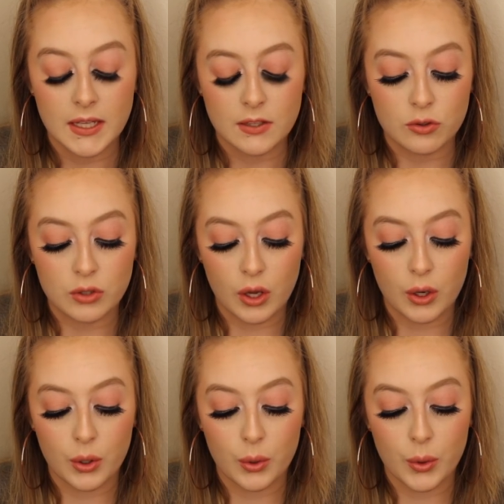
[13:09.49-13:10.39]

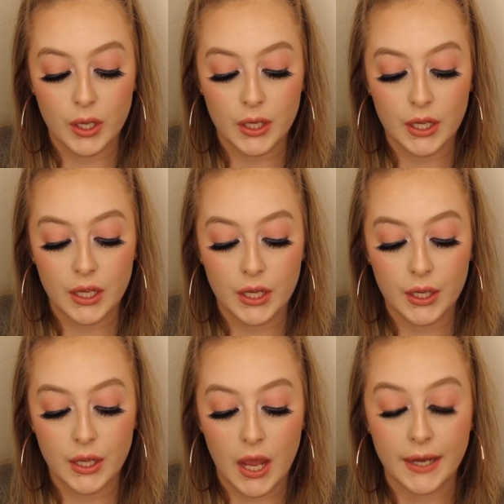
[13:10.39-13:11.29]
So
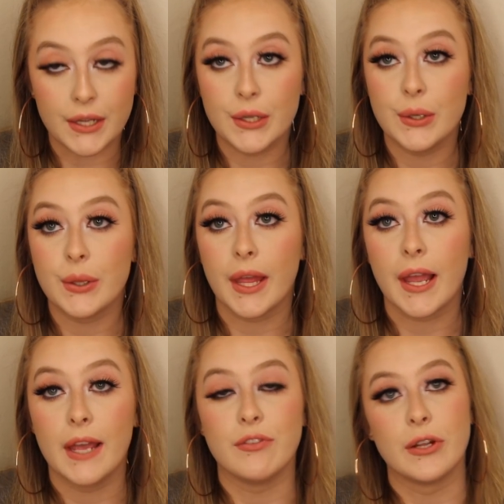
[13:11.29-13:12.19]
I knew, like,
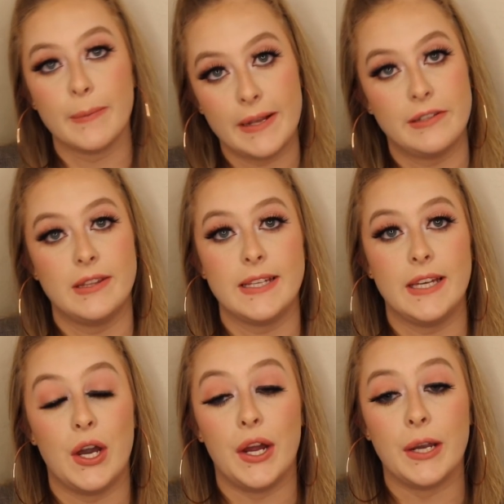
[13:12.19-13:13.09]
I have to go back to
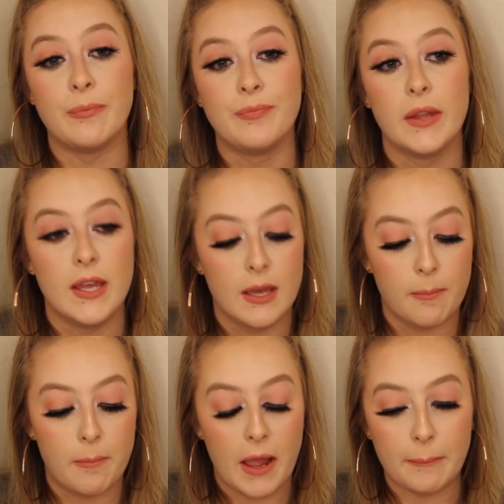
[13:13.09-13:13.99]
the ER.
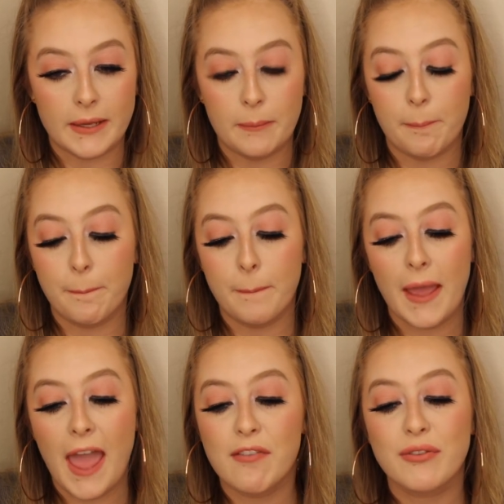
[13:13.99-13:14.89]
I mean,
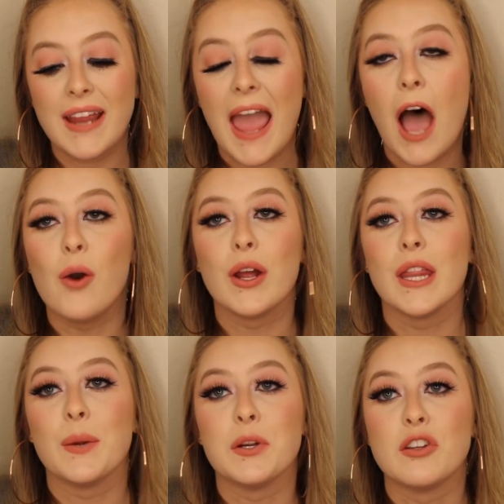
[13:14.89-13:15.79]
every hour
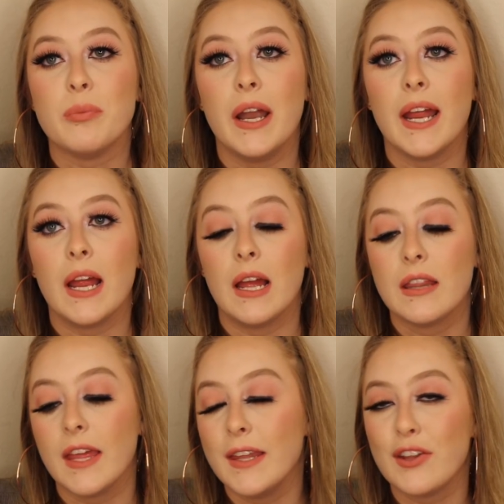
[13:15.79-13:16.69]
they were spreading.
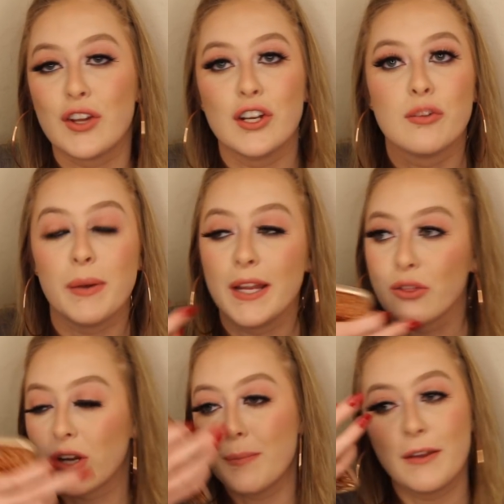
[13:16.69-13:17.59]
Then they started spreading
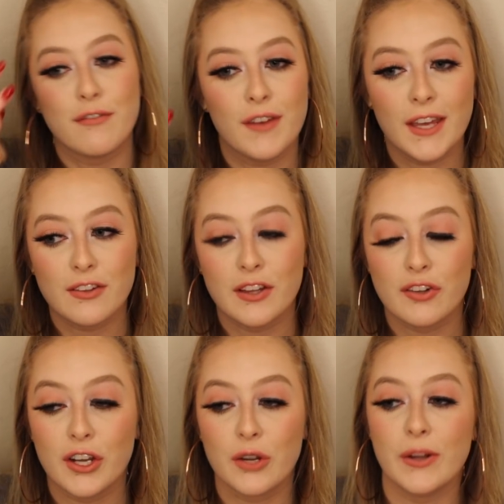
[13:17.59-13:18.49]
throughout my face. They
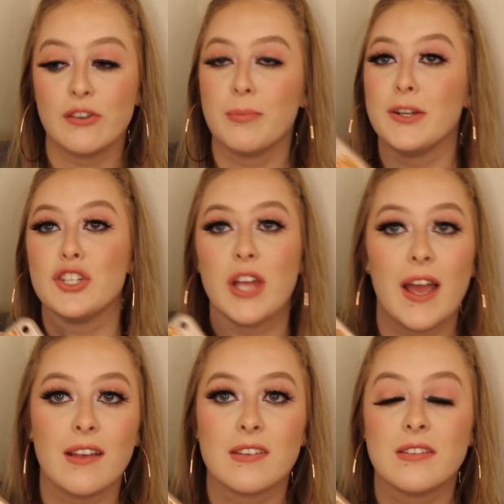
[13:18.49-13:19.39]
started going to my
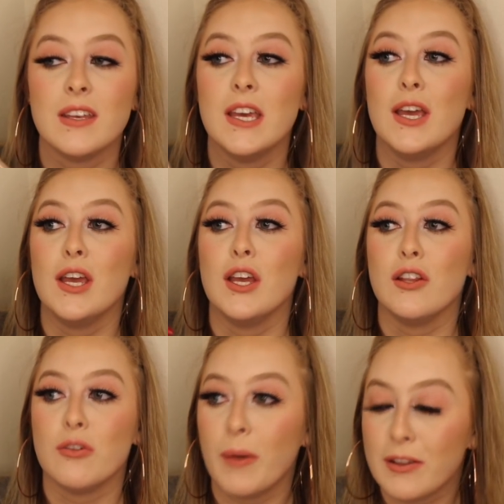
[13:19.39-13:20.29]
chest,
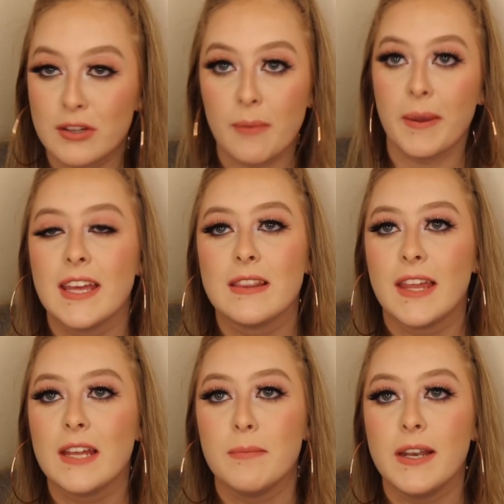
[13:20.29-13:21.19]
to my stomach.
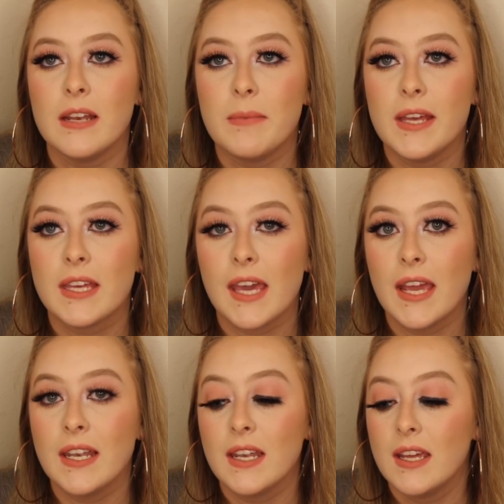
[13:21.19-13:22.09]
They admitted me
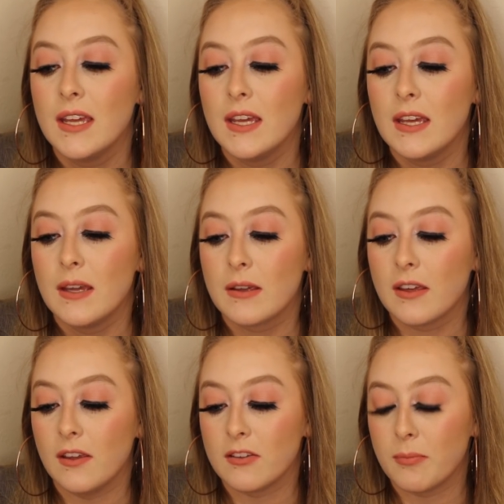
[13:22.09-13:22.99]
again
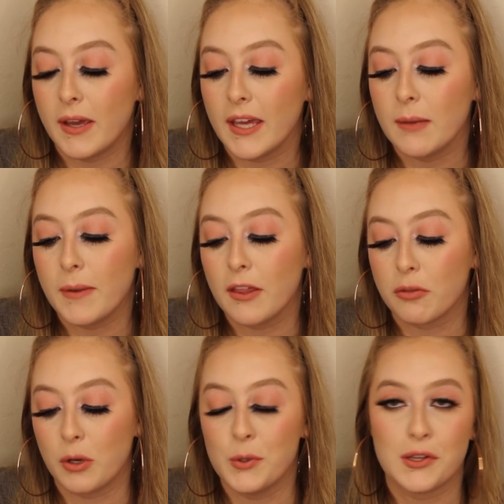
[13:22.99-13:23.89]
because my
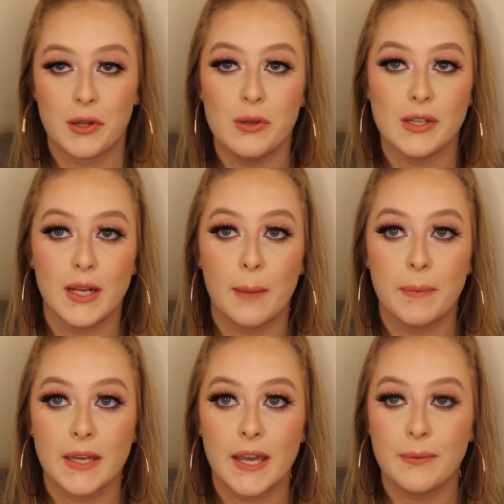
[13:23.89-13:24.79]
throat was closing up
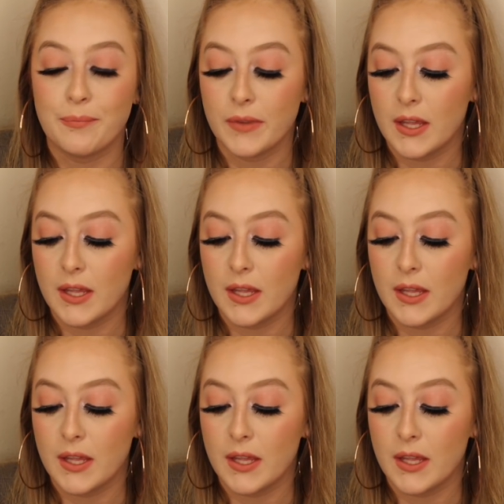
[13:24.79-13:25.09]
again.